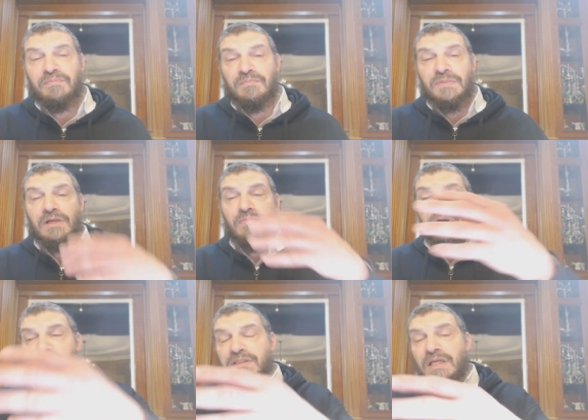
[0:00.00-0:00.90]
didn't
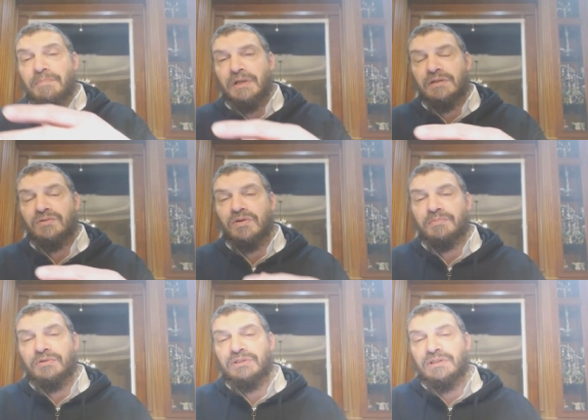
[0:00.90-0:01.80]
want to step on the
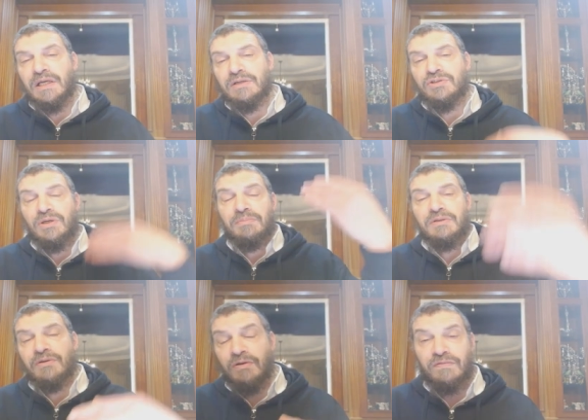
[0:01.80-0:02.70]
doorpost, so they jumped
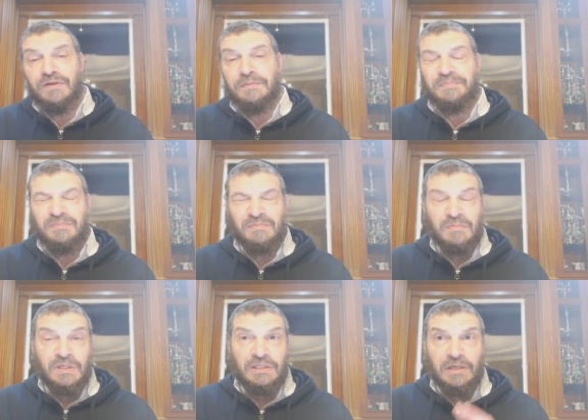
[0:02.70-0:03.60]
it over
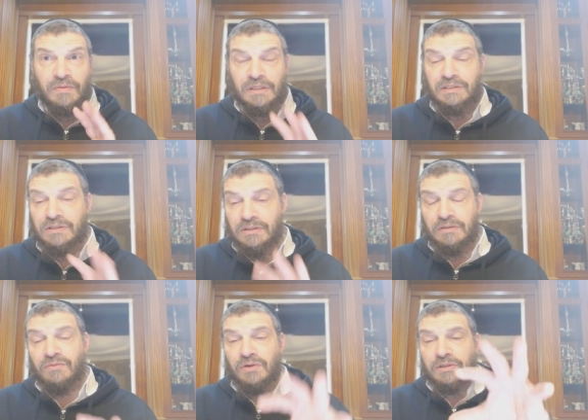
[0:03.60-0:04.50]
because they don't want to
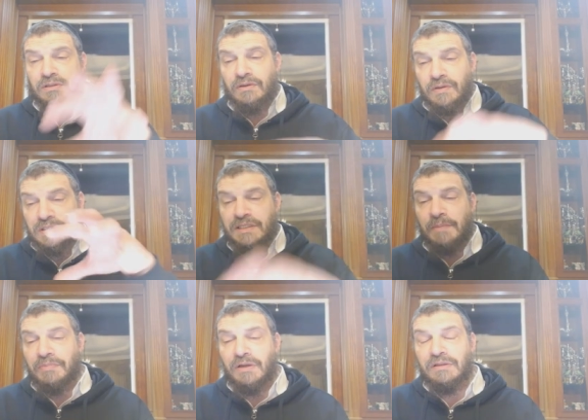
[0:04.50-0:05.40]
don't want to
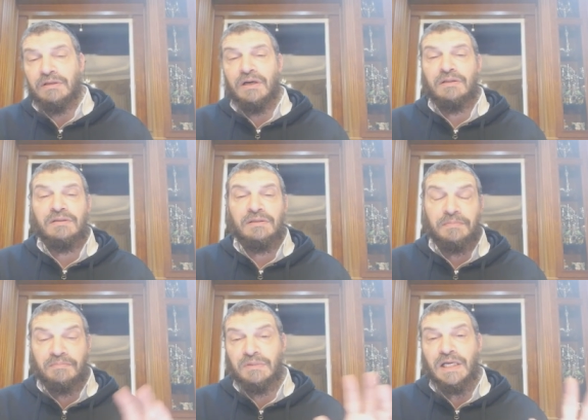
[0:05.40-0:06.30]
step on
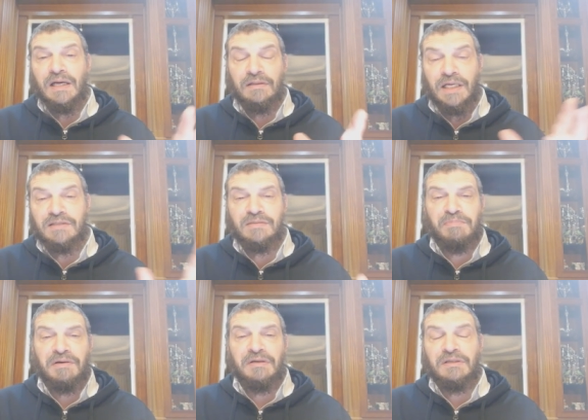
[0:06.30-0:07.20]
that
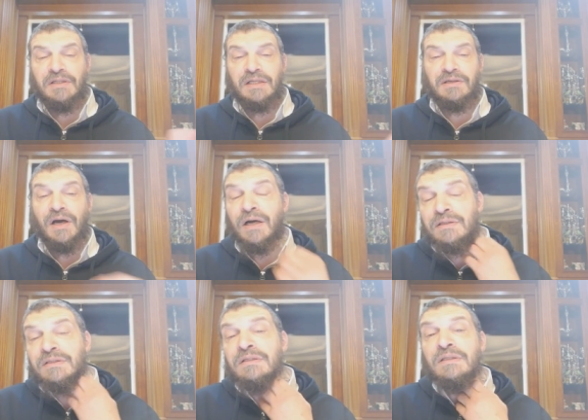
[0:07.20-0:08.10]
spirit and that God.
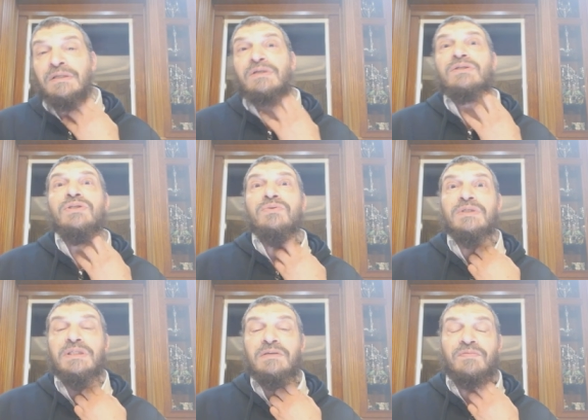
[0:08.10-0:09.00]
So we
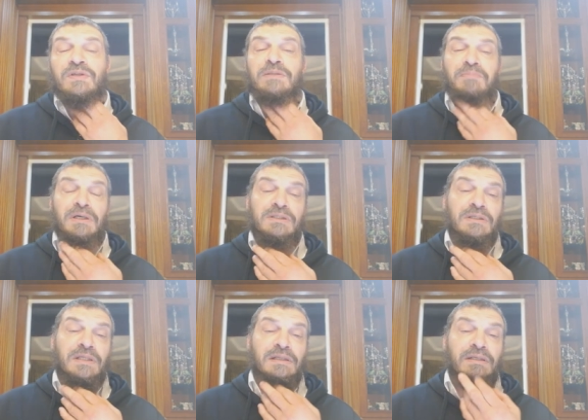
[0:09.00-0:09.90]
see from this
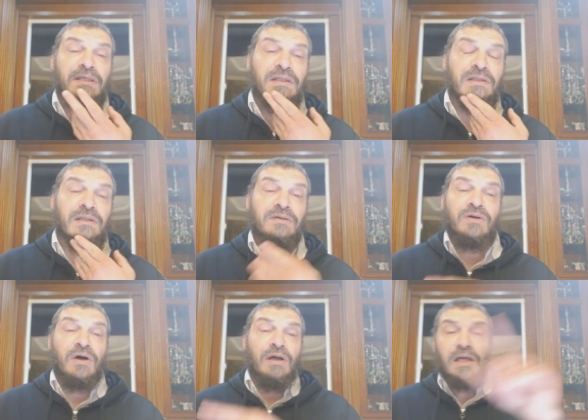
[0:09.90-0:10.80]
pasuk that the Yidden
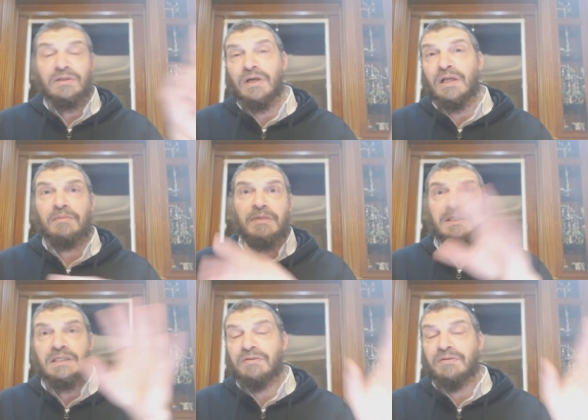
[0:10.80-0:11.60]
kol adoilik means